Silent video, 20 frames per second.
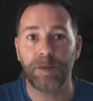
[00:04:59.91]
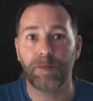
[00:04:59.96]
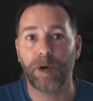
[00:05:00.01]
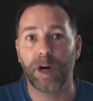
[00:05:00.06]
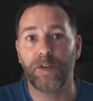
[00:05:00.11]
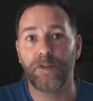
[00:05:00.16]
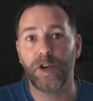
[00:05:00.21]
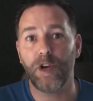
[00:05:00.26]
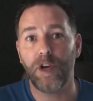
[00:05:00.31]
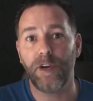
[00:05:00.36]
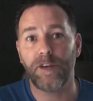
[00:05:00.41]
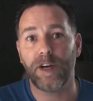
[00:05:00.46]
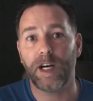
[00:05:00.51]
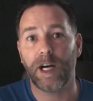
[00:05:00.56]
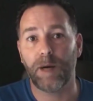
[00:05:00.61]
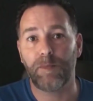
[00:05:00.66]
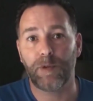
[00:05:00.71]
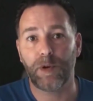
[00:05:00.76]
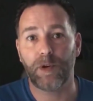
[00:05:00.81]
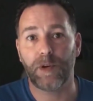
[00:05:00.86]
But if you have
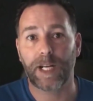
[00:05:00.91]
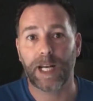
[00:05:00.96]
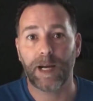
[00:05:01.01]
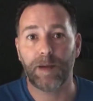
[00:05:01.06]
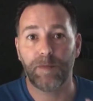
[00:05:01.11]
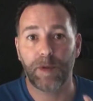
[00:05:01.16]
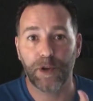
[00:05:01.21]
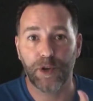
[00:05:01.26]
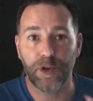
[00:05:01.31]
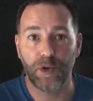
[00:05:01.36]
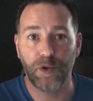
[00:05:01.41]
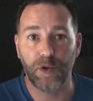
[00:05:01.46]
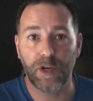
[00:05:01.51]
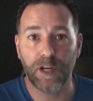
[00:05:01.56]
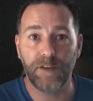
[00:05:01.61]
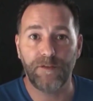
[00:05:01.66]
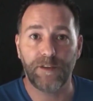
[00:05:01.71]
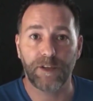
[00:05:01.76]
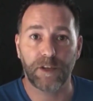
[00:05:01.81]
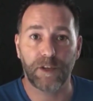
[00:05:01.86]
a, a program
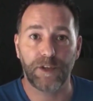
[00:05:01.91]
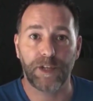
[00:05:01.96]
yoga for